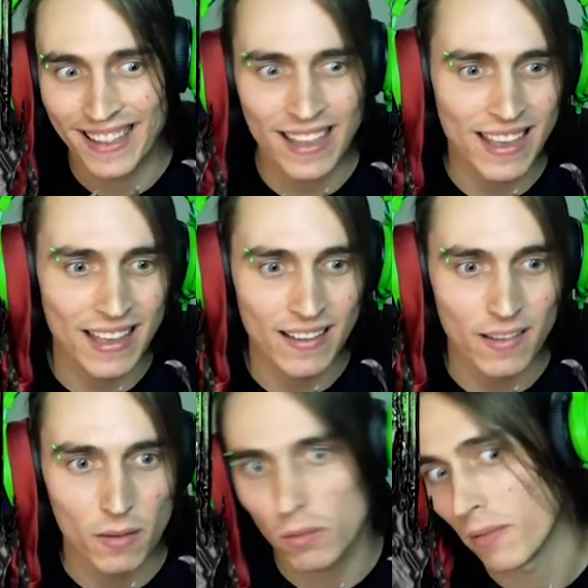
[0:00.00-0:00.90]
Hey,
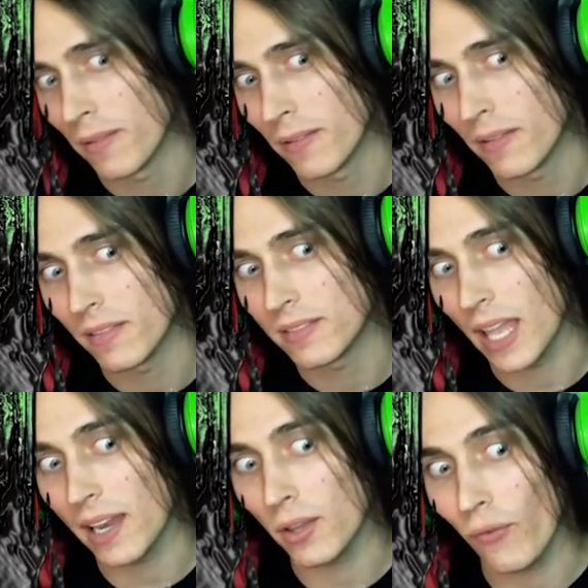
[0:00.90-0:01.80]

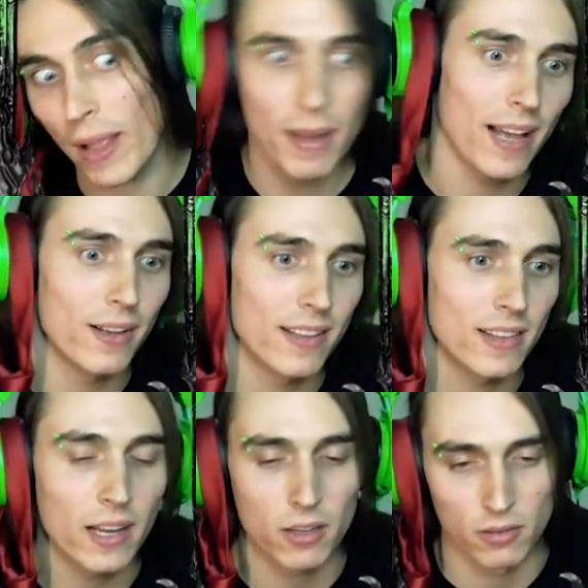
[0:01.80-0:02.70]
satisfy me.
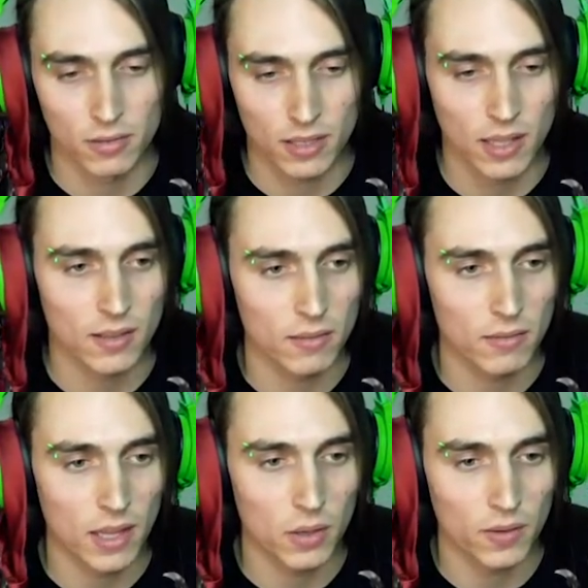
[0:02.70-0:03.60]
Thank you. That
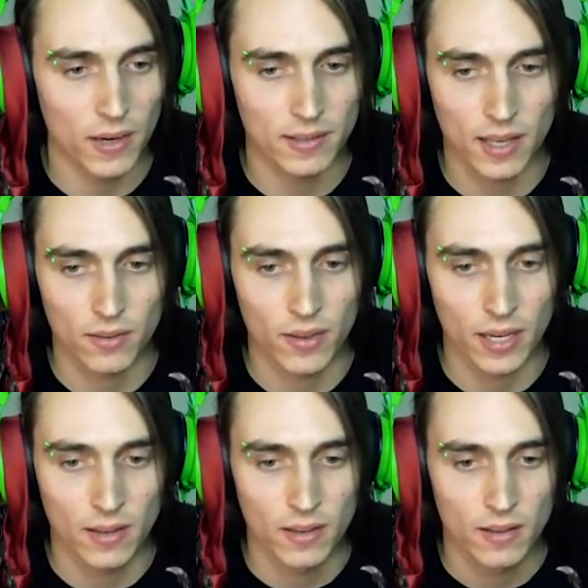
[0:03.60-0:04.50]
that was very
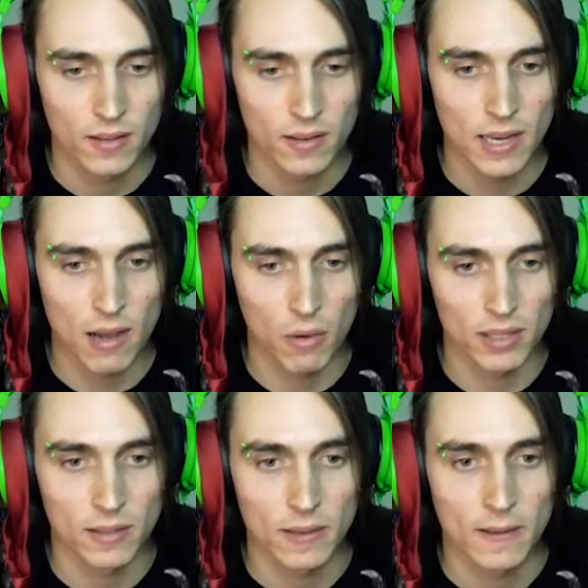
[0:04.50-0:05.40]
satisfying. Now what?